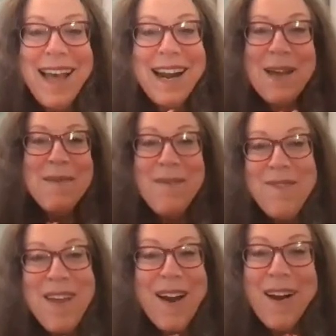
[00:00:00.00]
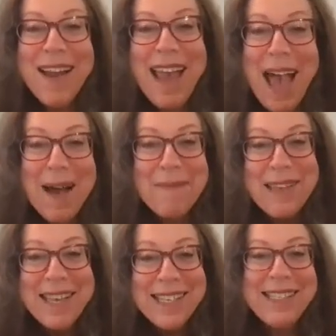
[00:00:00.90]
And I'm very
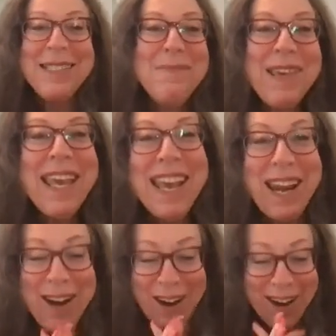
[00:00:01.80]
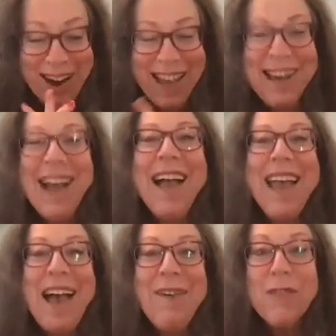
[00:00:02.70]
happy to be here. And I
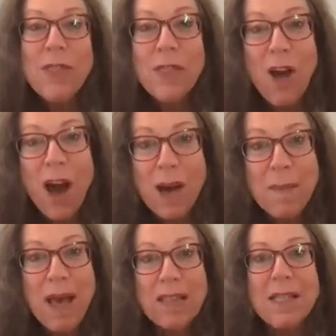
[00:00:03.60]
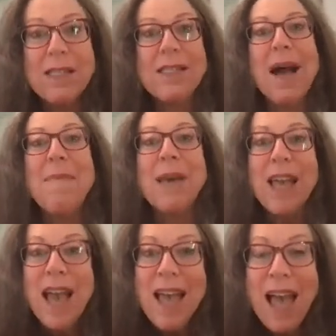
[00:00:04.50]
have thought about this
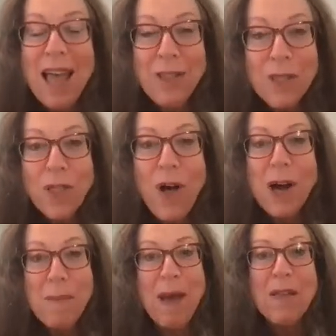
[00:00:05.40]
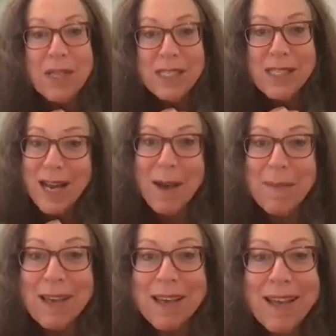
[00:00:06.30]
topic and thought about this
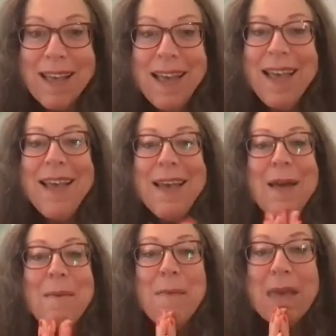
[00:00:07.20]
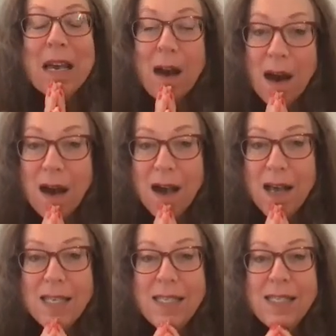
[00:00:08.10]
topic
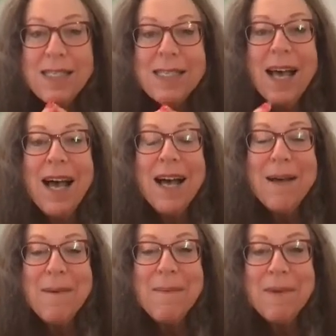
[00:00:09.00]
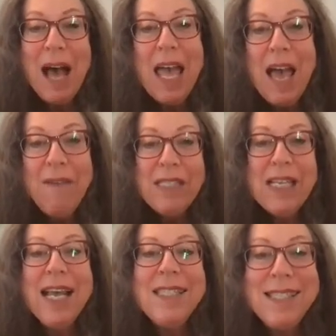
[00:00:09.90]
because I have a
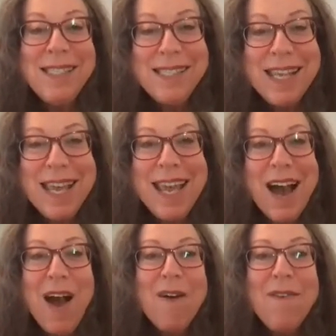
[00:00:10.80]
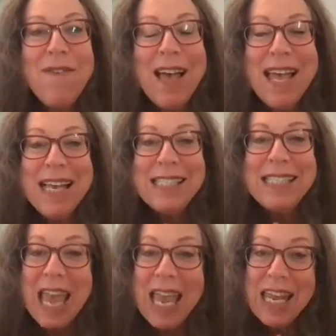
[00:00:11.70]
tendency of
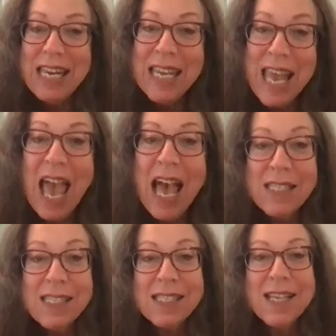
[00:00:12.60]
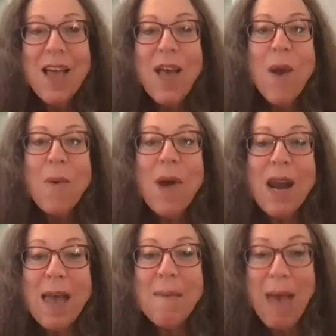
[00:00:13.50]
saying yes when
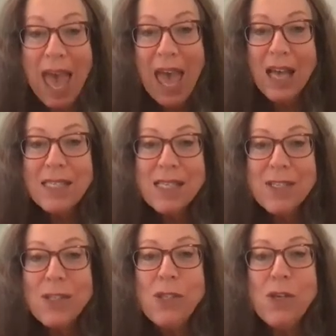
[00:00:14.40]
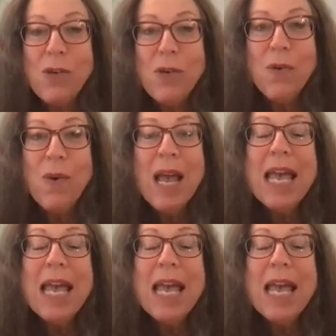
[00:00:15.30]
I'm asked to